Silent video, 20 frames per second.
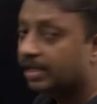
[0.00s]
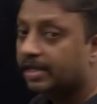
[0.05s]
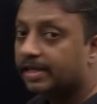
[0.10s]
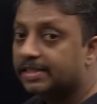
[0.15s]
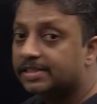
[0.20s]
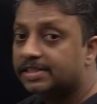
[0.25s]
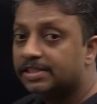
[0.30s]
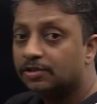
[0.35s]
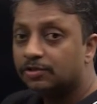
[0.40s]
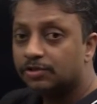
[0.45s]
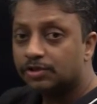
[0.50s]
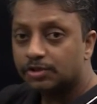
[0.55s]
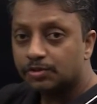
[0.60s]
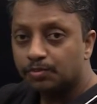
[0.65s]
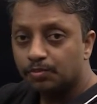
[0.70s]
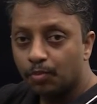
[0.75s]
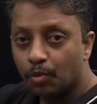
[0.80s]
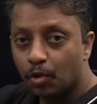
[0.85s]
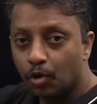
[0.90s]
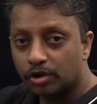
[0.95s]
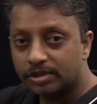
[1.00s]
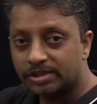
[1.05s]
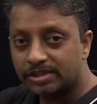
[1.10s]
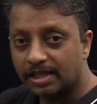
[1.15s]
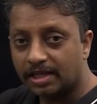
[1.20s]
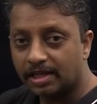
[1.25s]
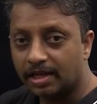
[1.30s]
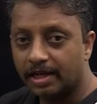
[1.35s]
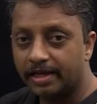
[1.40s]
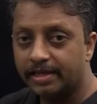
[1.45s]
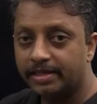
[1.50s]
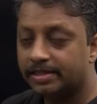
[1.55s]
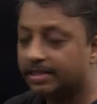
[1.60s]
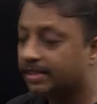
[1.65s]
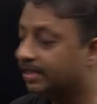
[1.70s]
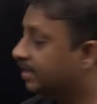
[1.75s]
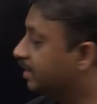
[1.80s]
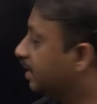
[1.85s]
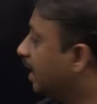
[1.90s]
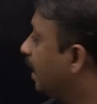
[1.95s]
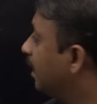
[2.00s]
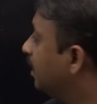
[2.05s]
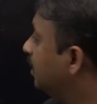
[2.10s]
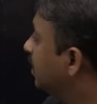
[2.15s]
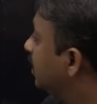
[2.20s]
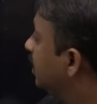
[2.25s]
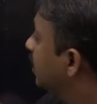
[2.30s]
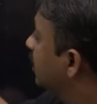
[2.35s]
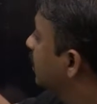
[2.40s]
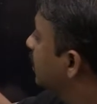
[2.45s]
receives more sunlight than